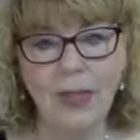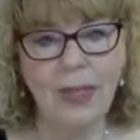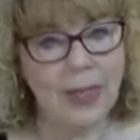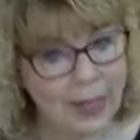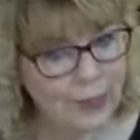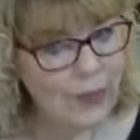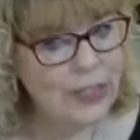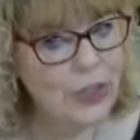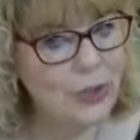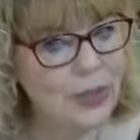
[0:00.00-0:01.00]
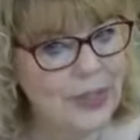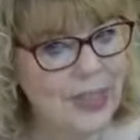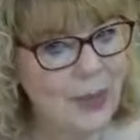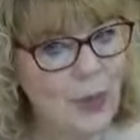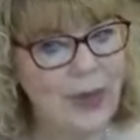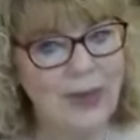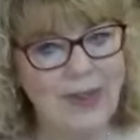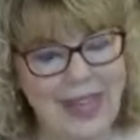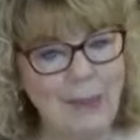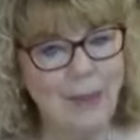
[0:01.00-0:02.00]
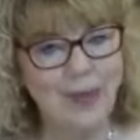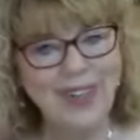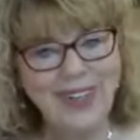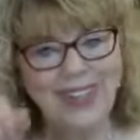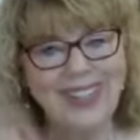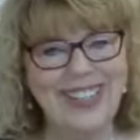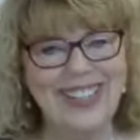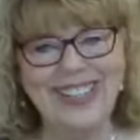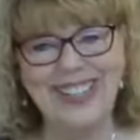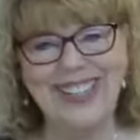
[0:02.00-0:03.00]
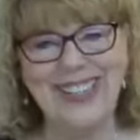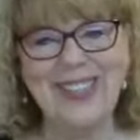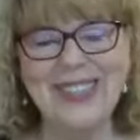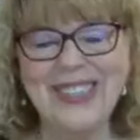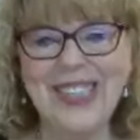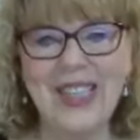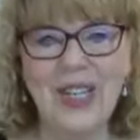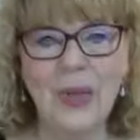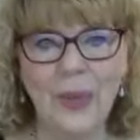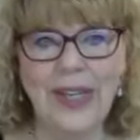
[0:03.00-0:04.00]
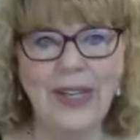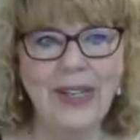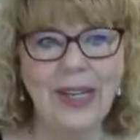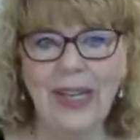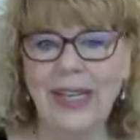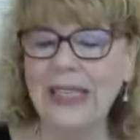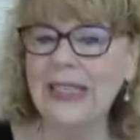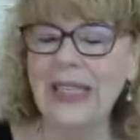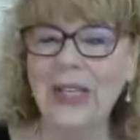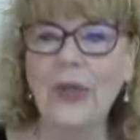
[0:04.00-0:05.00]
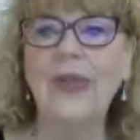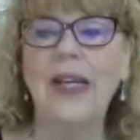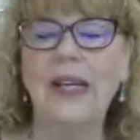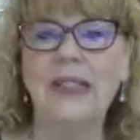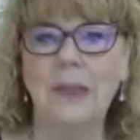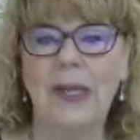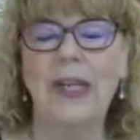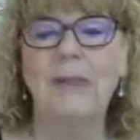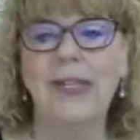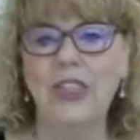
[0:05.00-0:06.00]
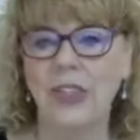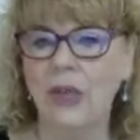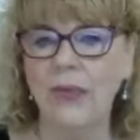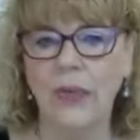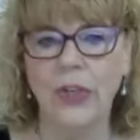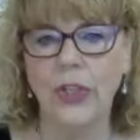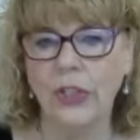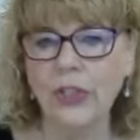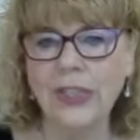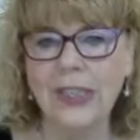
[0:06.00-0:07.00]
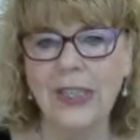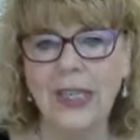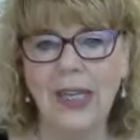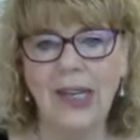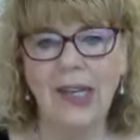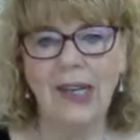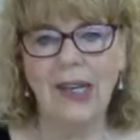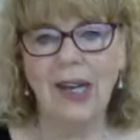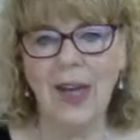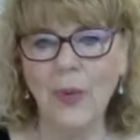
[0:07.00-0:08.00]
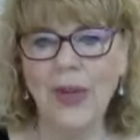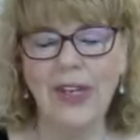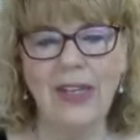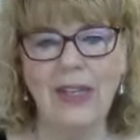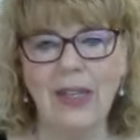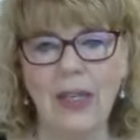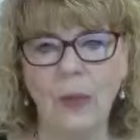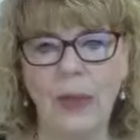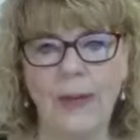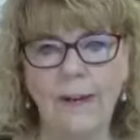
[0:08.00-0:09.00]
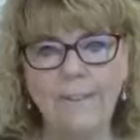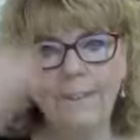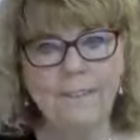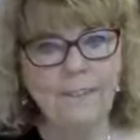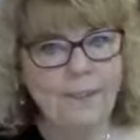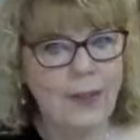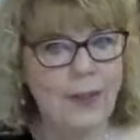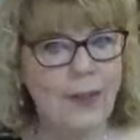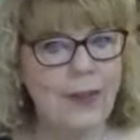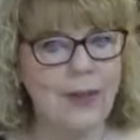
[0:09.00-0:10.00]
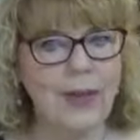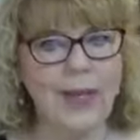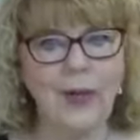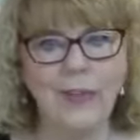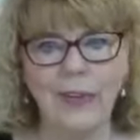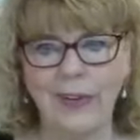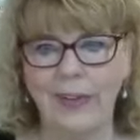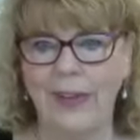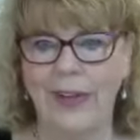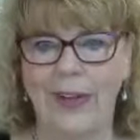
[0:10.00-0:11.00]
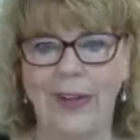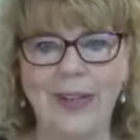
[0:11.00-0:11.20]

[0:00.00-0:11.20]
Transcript: and I advise you to take that book and read it. I can tell you that it's been on my shelf for years, and I read it and it went right over the head.